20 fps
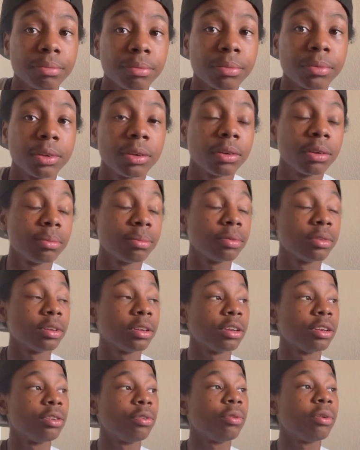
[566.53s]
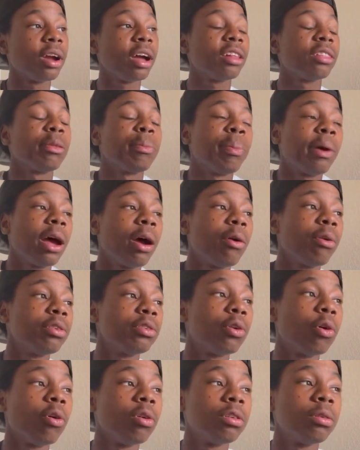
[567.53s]
You know what I'm saying? You got the power
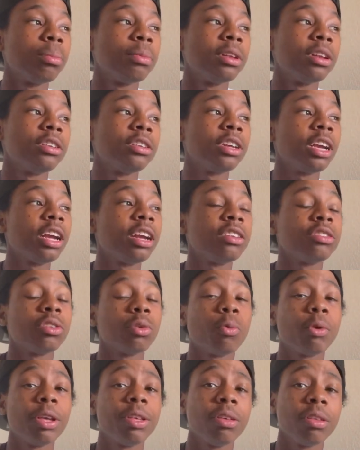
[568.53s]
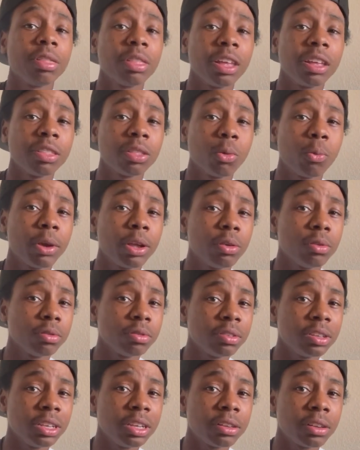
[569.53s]
to ultimately change the way you think, the way you
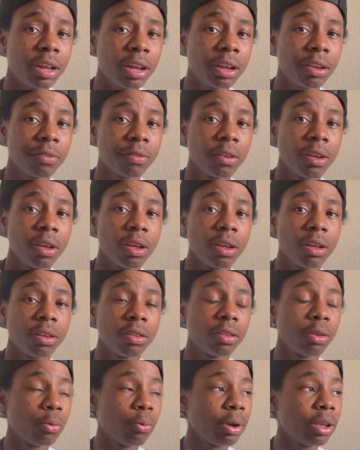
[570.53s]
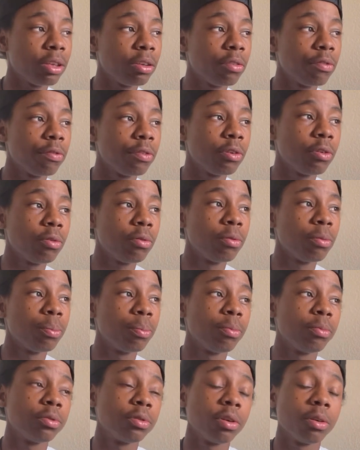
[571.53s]
see life, the way you
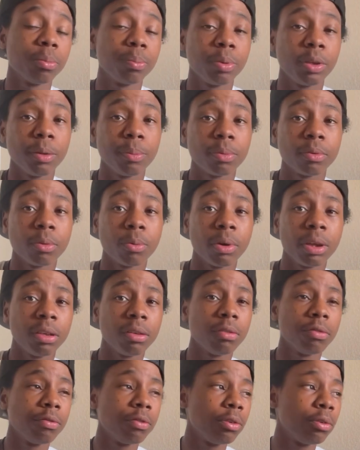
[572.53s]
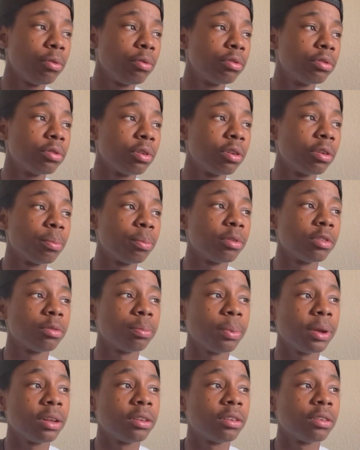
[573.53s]
view certain people, the way you view certain
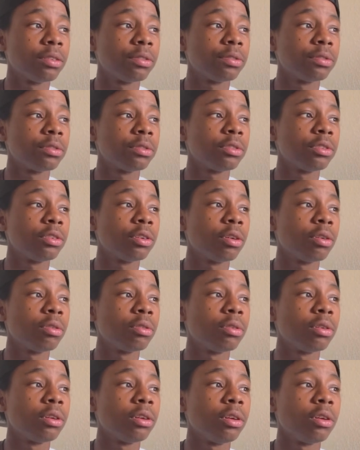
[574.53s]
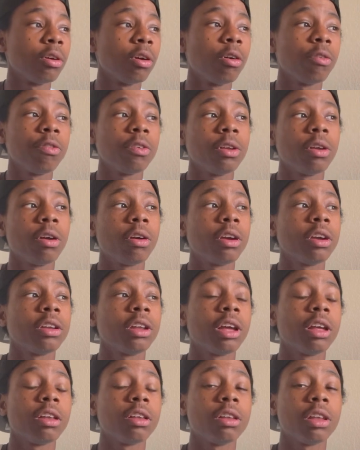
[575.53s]
perspectives, you know. Hopefully y'all hear
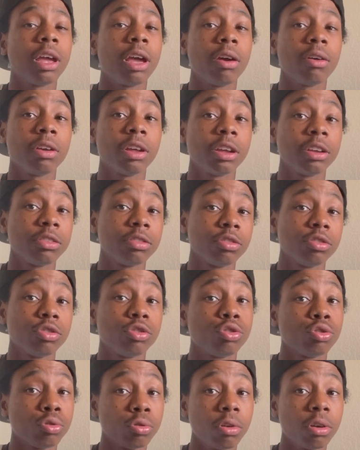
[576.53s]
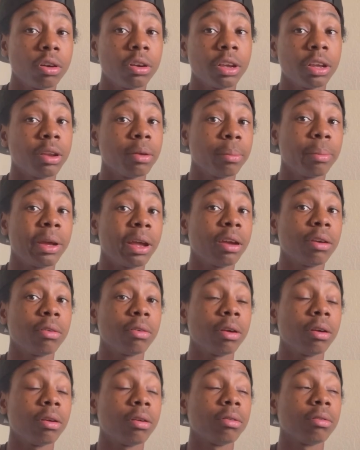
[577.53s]
that loud ass truck in the
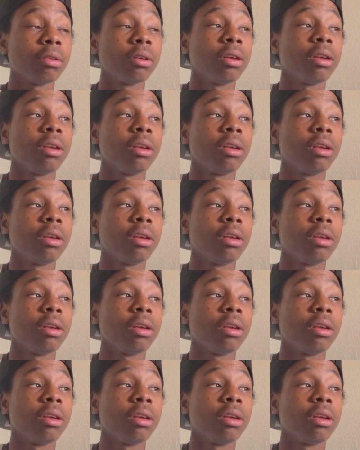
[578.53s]
background.